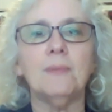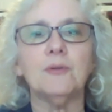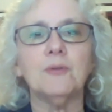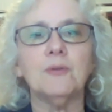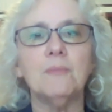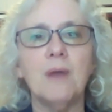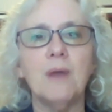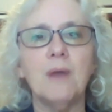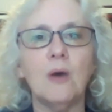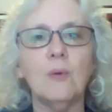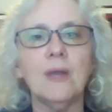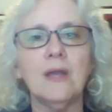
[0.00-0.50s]
The
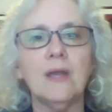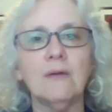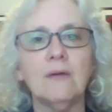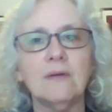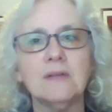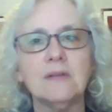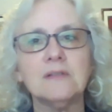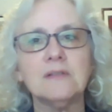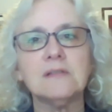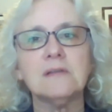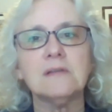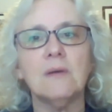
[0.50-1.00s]
mohair
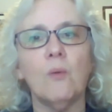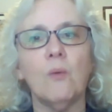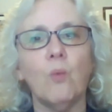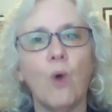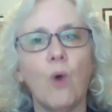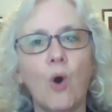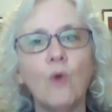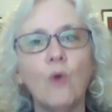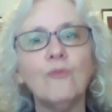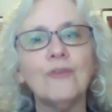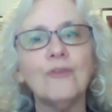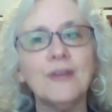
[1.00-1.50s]
is
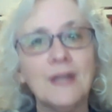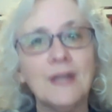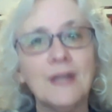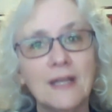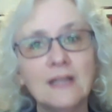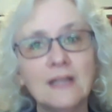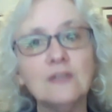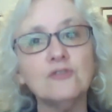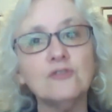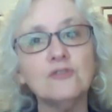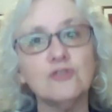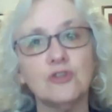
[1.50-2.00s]
woven
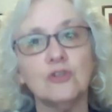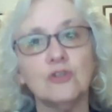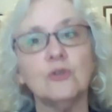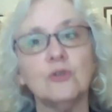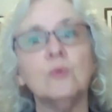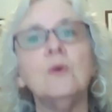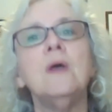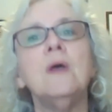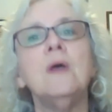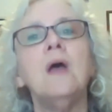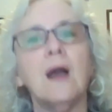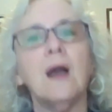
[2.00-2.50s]

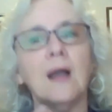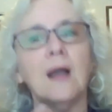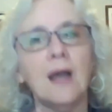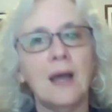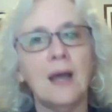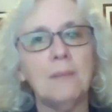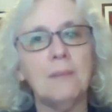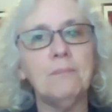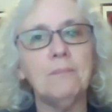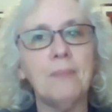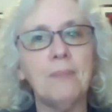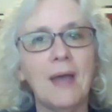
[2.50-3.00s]
into a
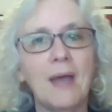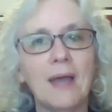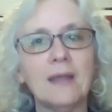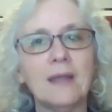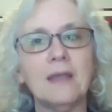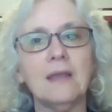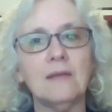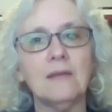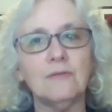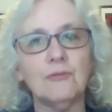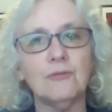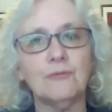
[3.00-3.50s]
cotton
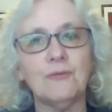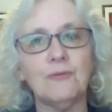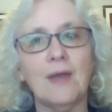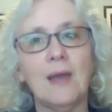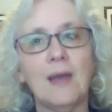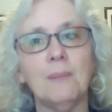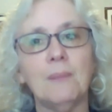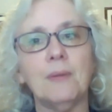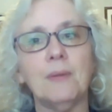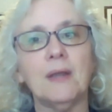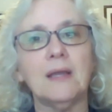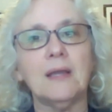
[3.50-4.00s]
backing into
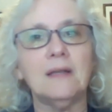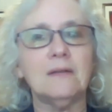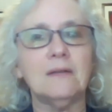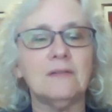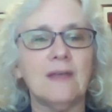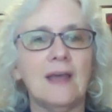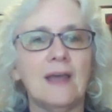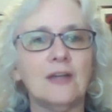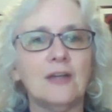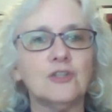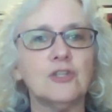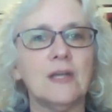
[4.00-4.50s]
fabric, and it's
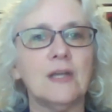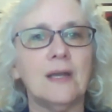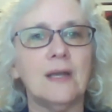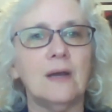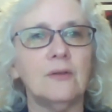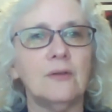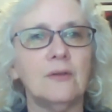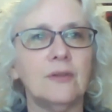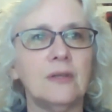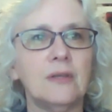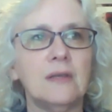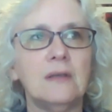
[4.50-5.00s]
actually
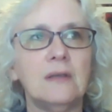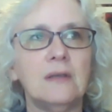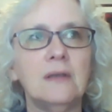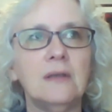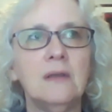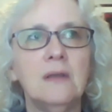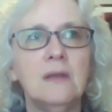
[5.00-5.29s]
how the